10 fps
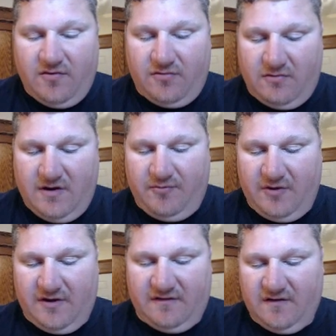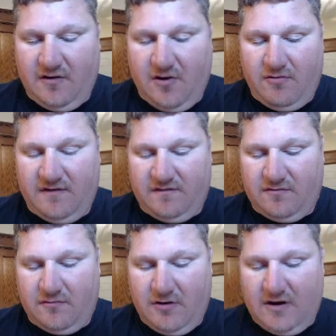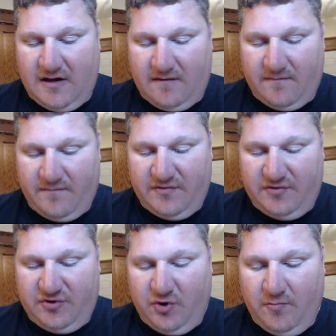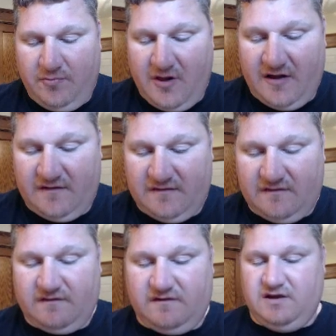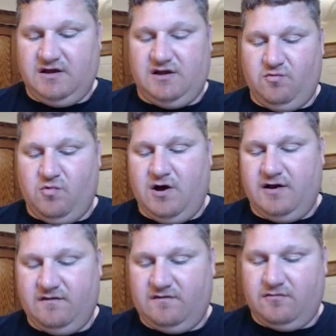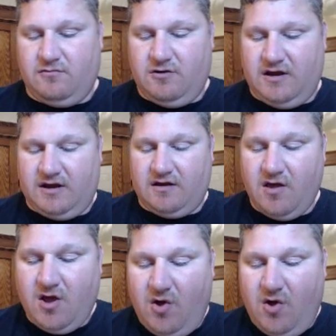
3 plus 0 is 3. 2 plus sneaky 1 is 3.